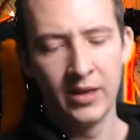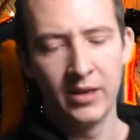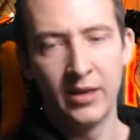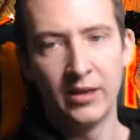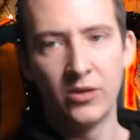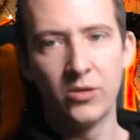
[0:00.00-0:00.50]

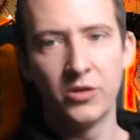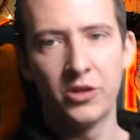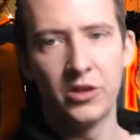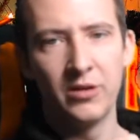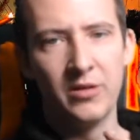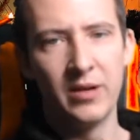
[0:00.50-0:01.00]
There's
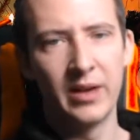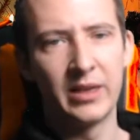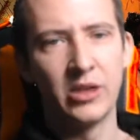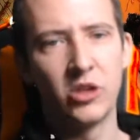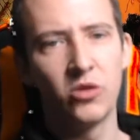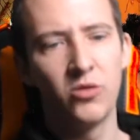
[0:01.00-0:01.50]
also like
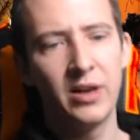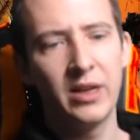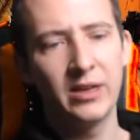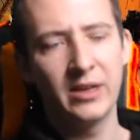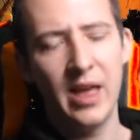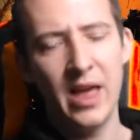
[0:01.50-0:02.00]
a
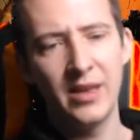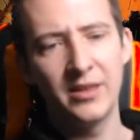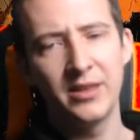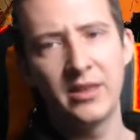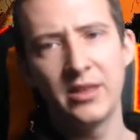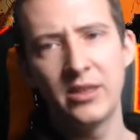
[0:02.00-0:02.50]
trigger hair
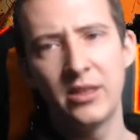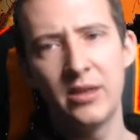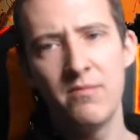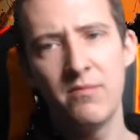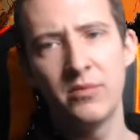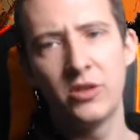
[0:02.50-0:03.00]

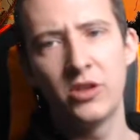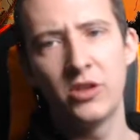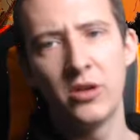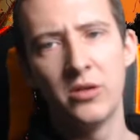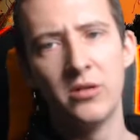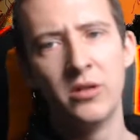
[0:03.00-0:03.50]
system,
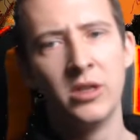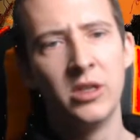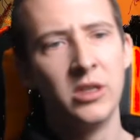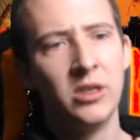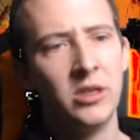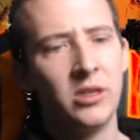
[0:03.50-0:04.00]
so
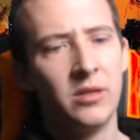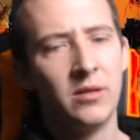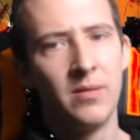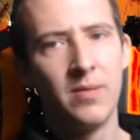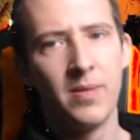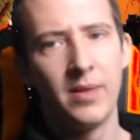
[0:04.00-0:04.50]

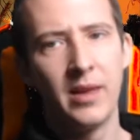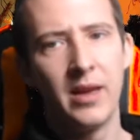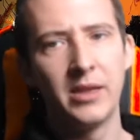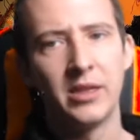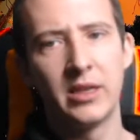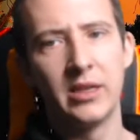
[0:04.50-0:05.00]

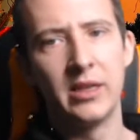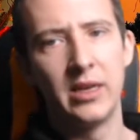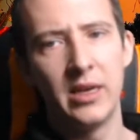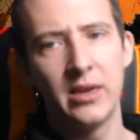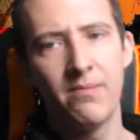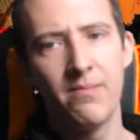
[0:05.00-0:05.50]
as you can hear,